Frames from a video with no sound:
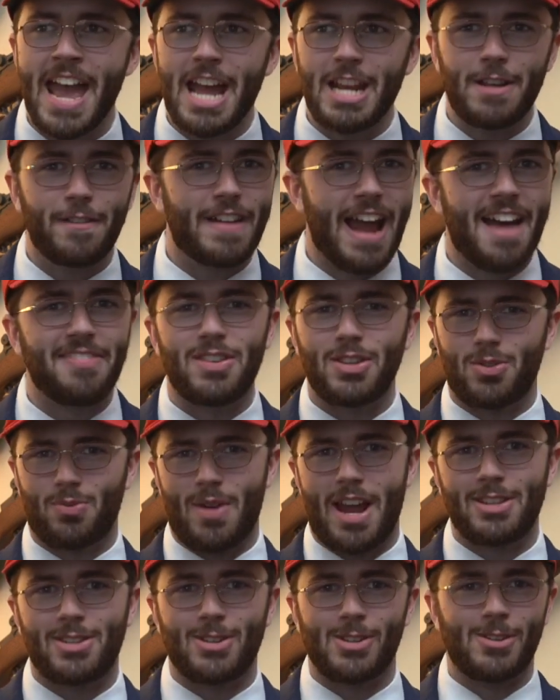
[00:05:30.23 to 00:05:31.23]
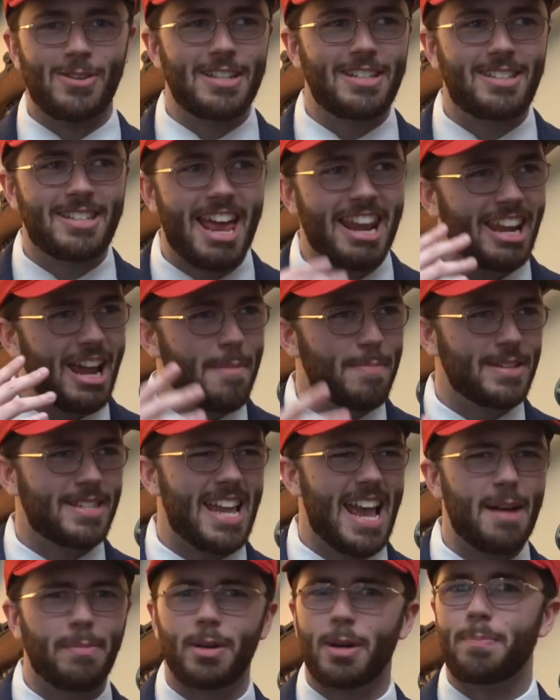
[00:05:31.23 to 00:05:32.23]
you've got this wrestler he's setting up a
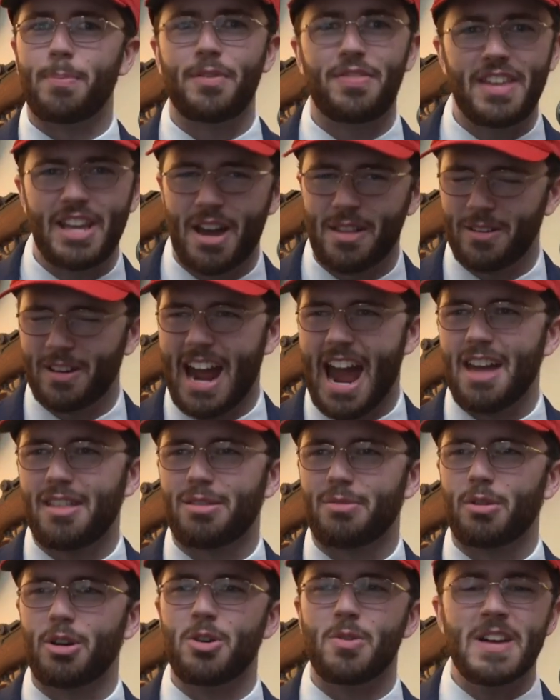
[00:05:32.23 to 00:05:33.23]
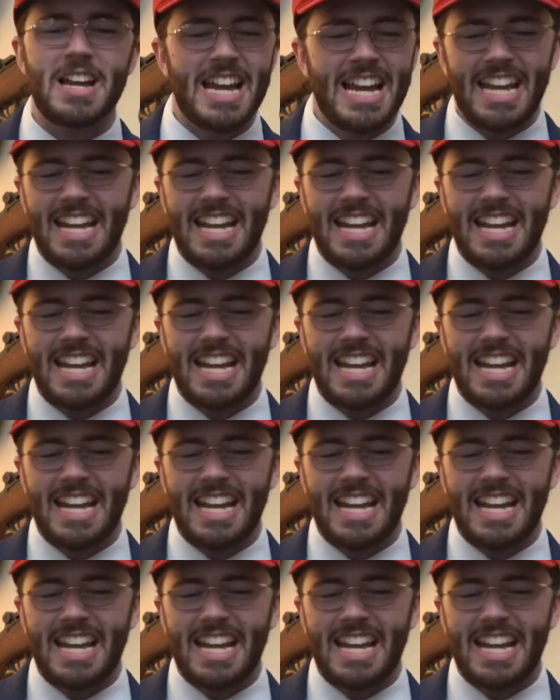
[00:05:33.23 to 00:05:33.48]
table to put the other guy through